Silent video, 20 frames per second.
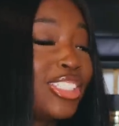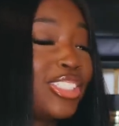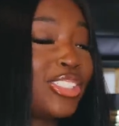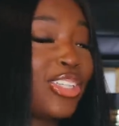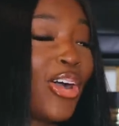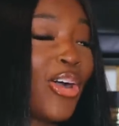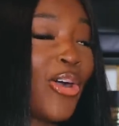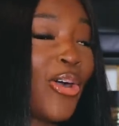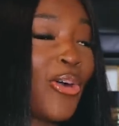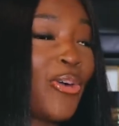
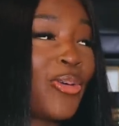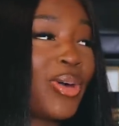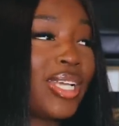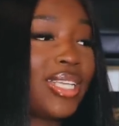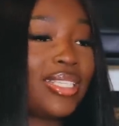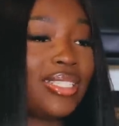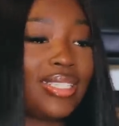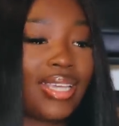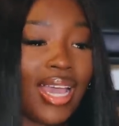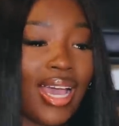so
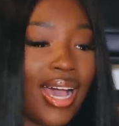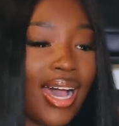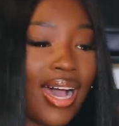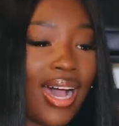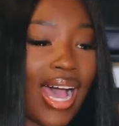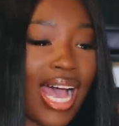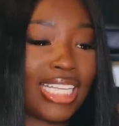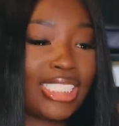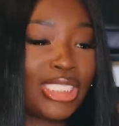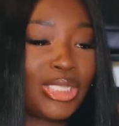yeah
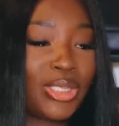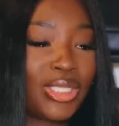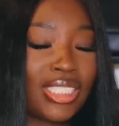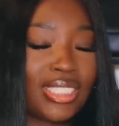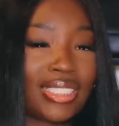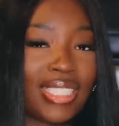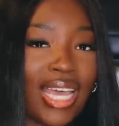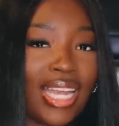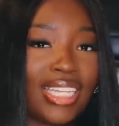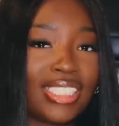i just
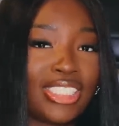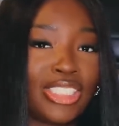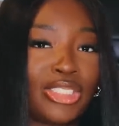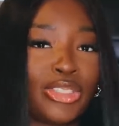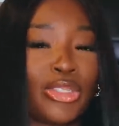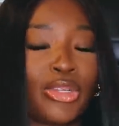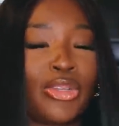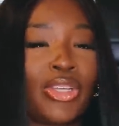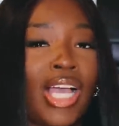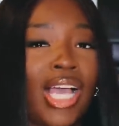decided to
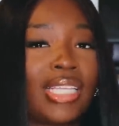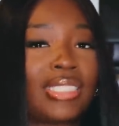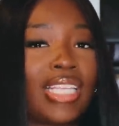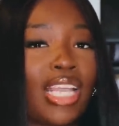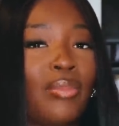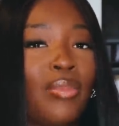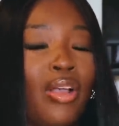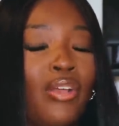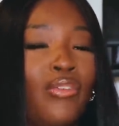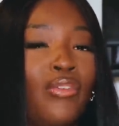show you guys
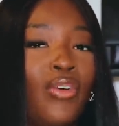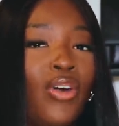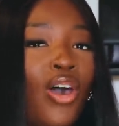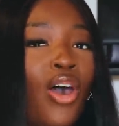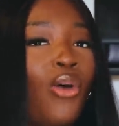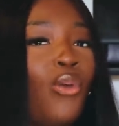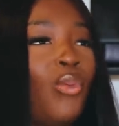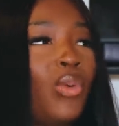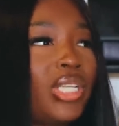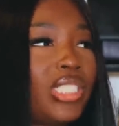like my
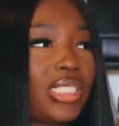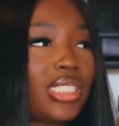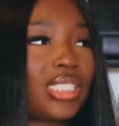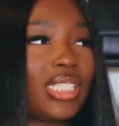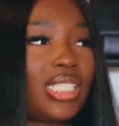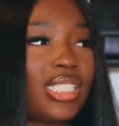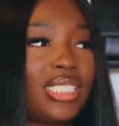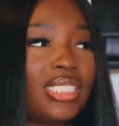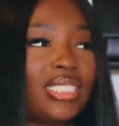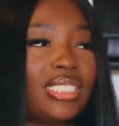fall wish
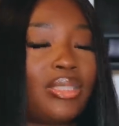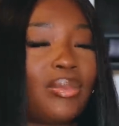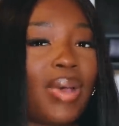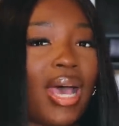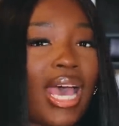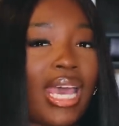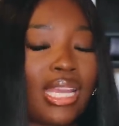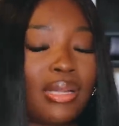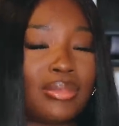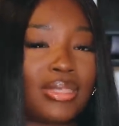list some
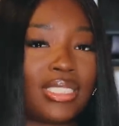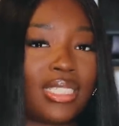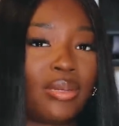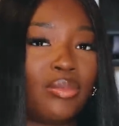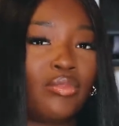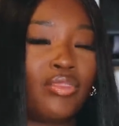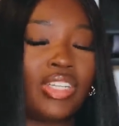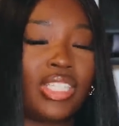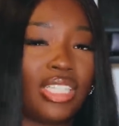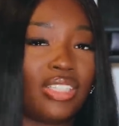items that
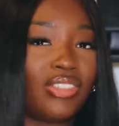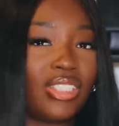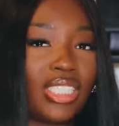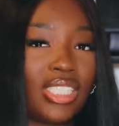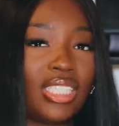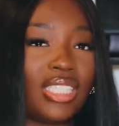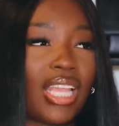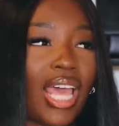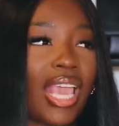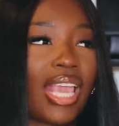i'm really
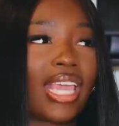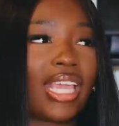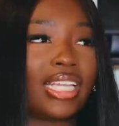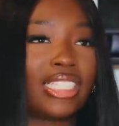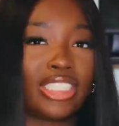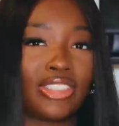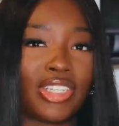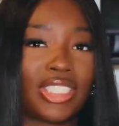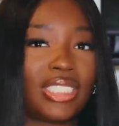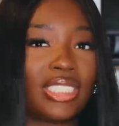really like
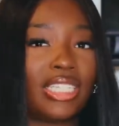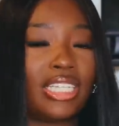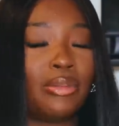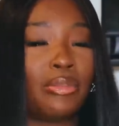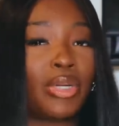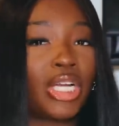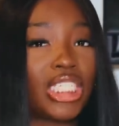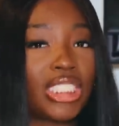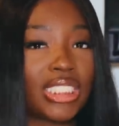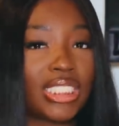interested in
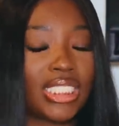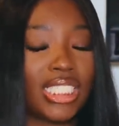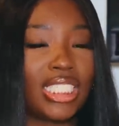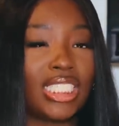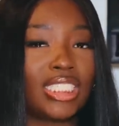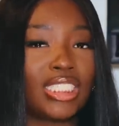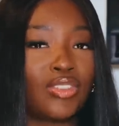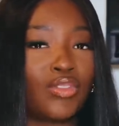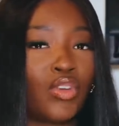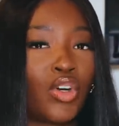purchasing
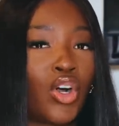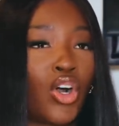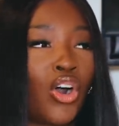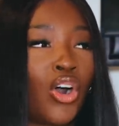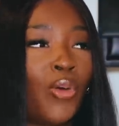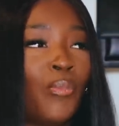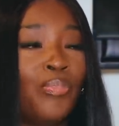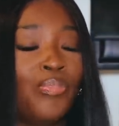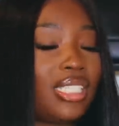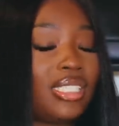this
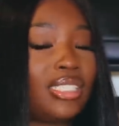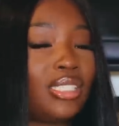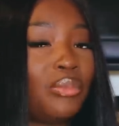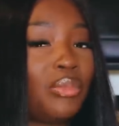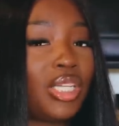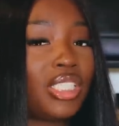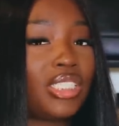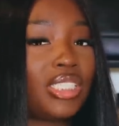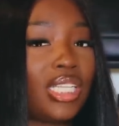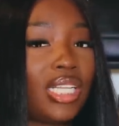fall there's a
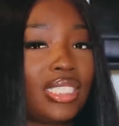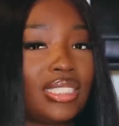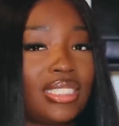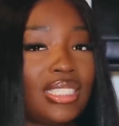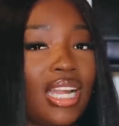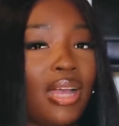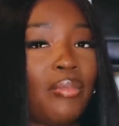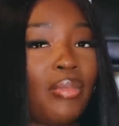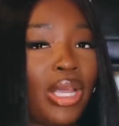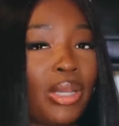big chance
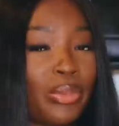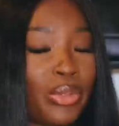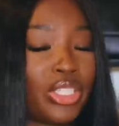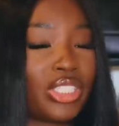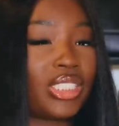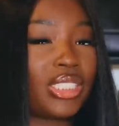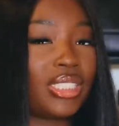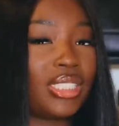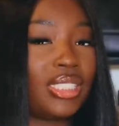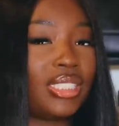that i might
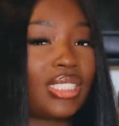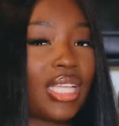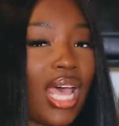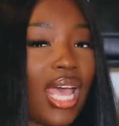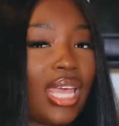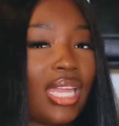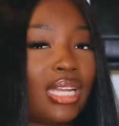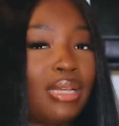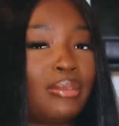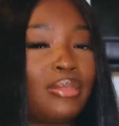purchase these
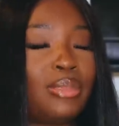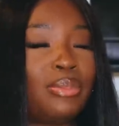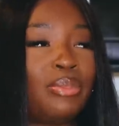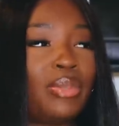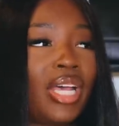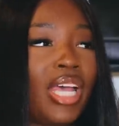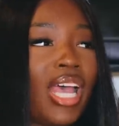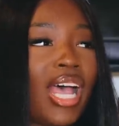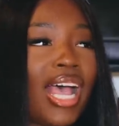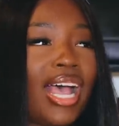items
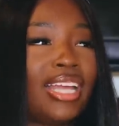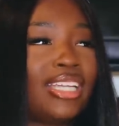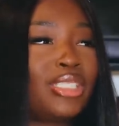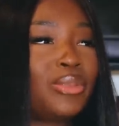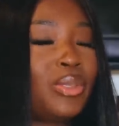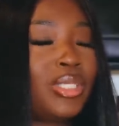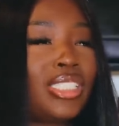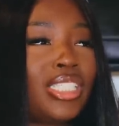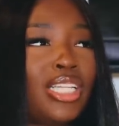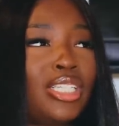but i
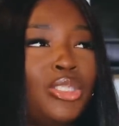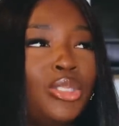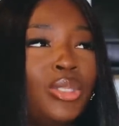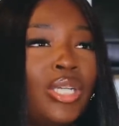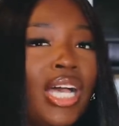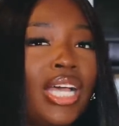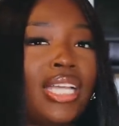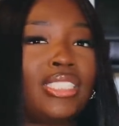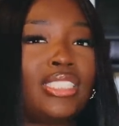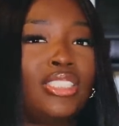just wanted to let you
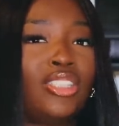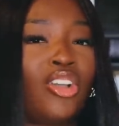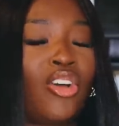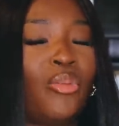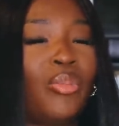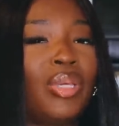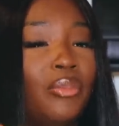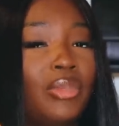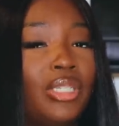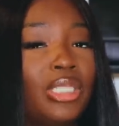guys
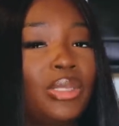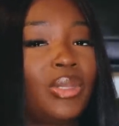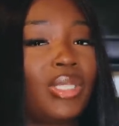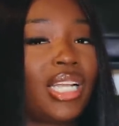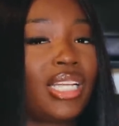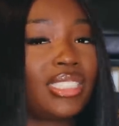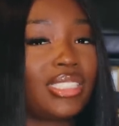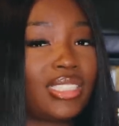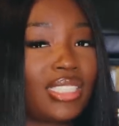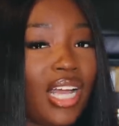know because when
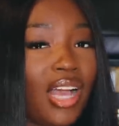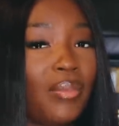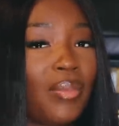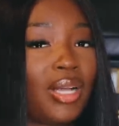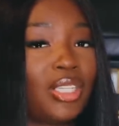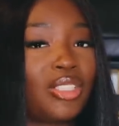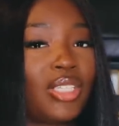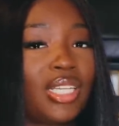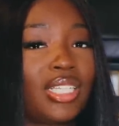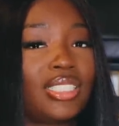i shop
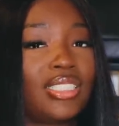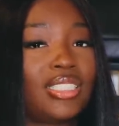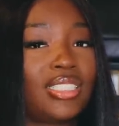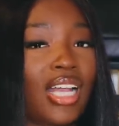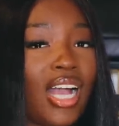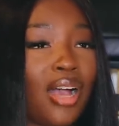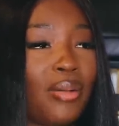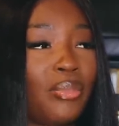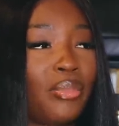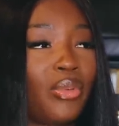i try to
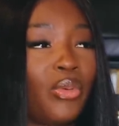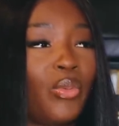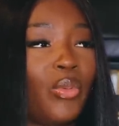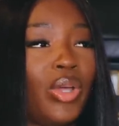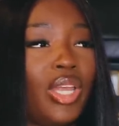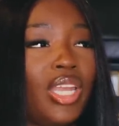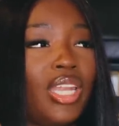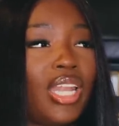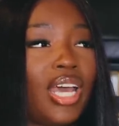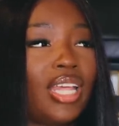shop
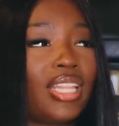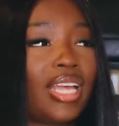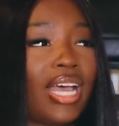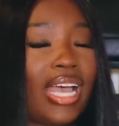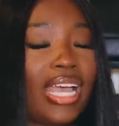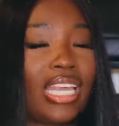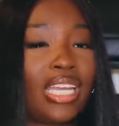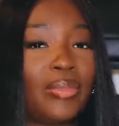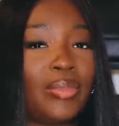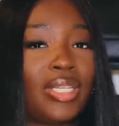when
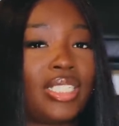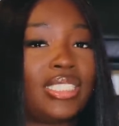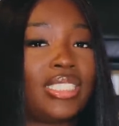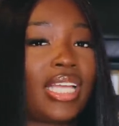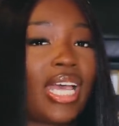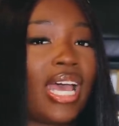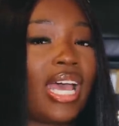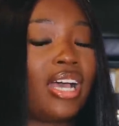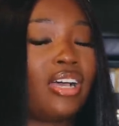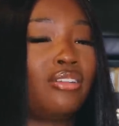the item is
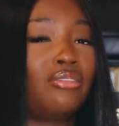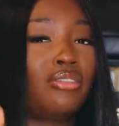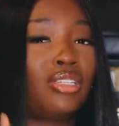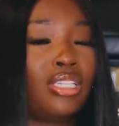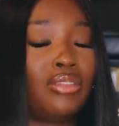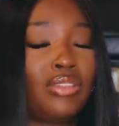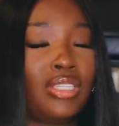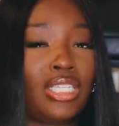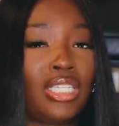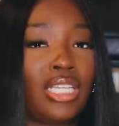at a
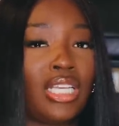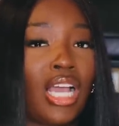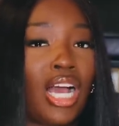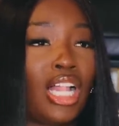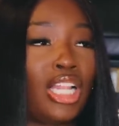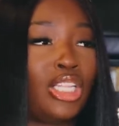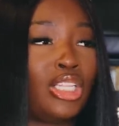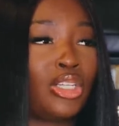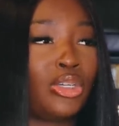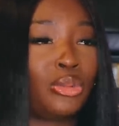really really
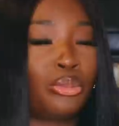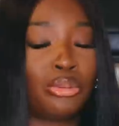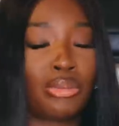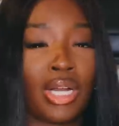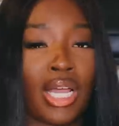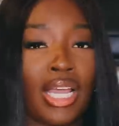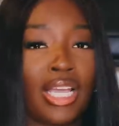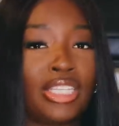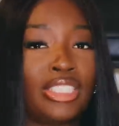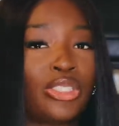low
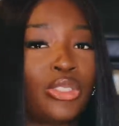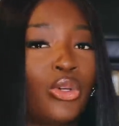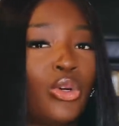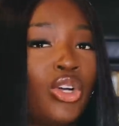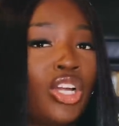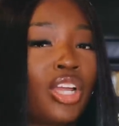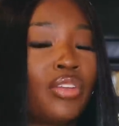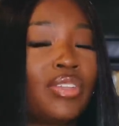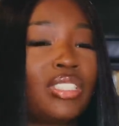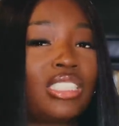price
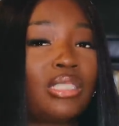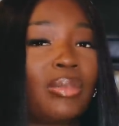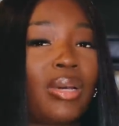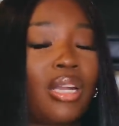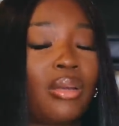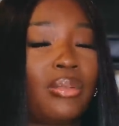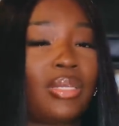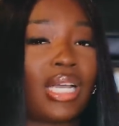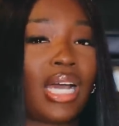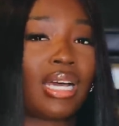or if it's
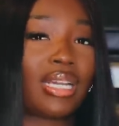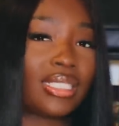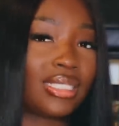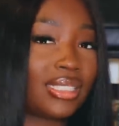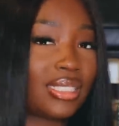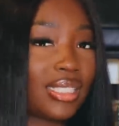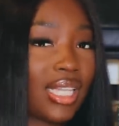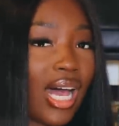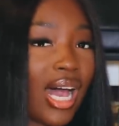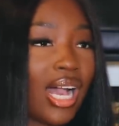about to be out of
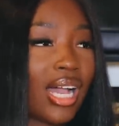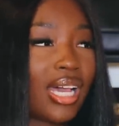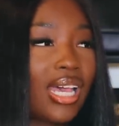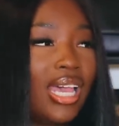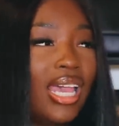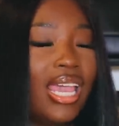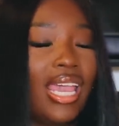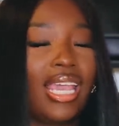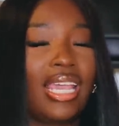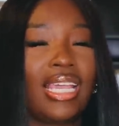stock
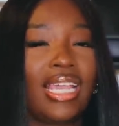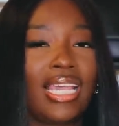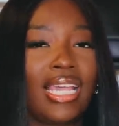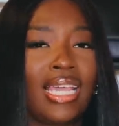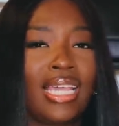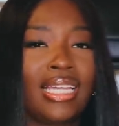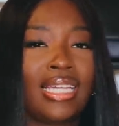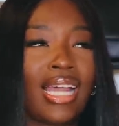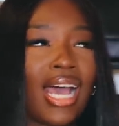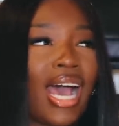
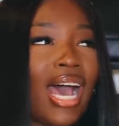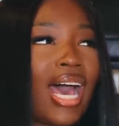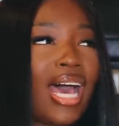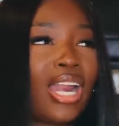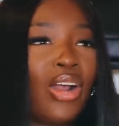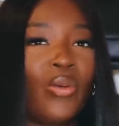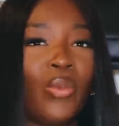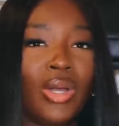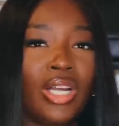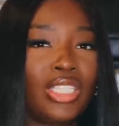and
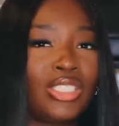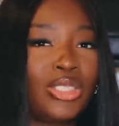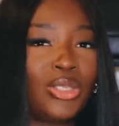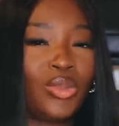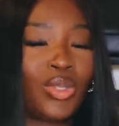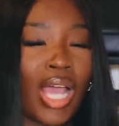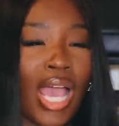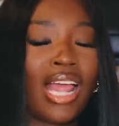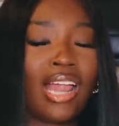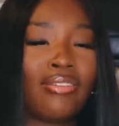i don't want to
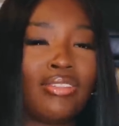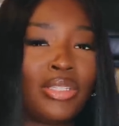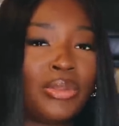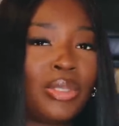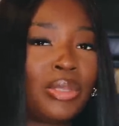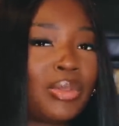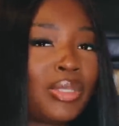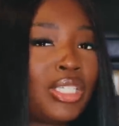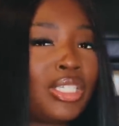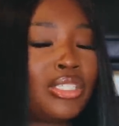do that i really
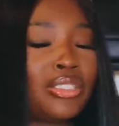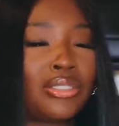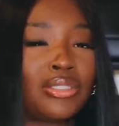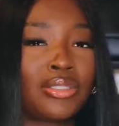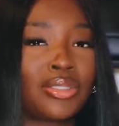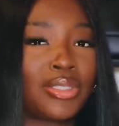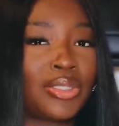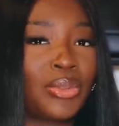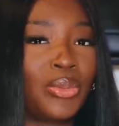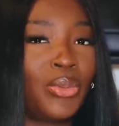want to put the
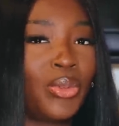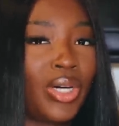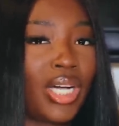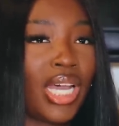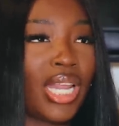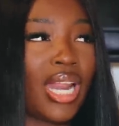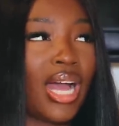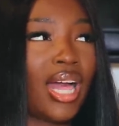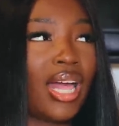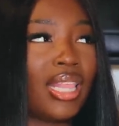girls
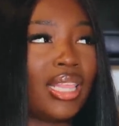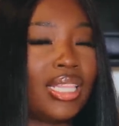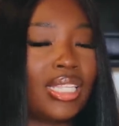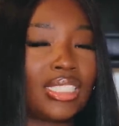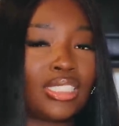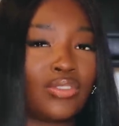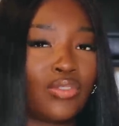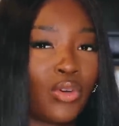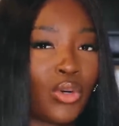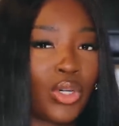on
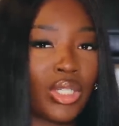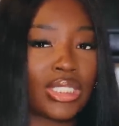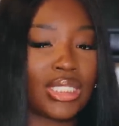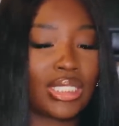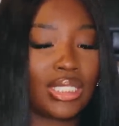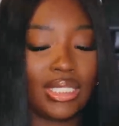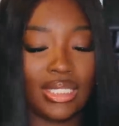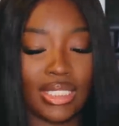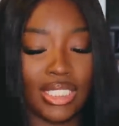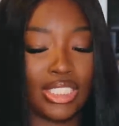this fall
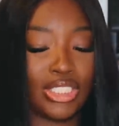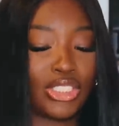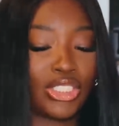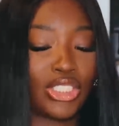season